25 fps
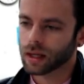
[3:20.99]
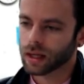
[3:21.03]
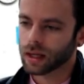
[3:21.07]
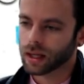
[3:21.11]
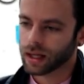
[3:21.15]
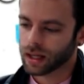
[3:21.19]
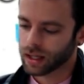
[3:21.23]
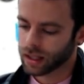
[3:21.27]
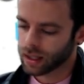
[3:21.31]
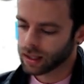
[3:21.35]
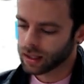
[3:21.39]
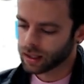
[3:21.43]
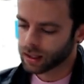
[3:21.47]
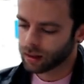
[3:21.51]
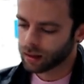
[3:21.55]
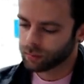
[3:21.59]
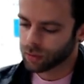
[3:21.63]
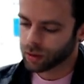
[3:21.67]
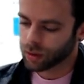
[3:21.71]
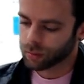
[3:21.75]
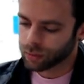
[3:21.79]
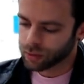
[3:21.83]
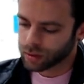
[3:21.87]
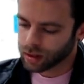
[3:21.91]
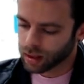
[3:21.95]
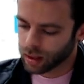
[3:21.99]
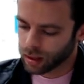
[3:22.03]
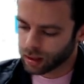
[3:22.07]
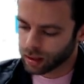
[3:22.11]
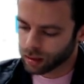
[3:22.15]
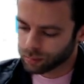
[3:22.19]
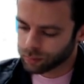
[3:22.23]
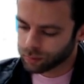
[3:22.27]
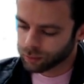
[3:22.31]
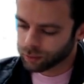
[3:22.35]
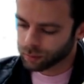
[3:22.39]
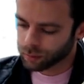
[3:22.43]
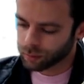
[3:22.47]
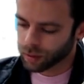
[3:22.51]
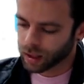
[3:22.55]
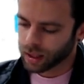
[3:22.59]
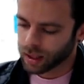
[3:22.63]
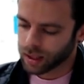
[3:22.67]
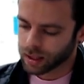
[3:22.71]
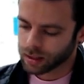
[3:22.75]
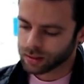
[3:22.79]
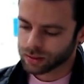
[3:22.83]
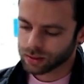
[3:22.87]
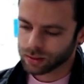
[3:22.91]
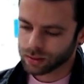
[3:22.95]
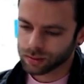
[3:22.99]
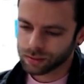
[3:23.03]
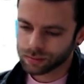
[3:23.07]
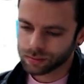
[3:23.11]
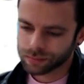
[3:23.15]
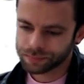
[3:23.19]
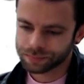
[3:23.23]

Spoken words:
And I'm going to put that up for my answer.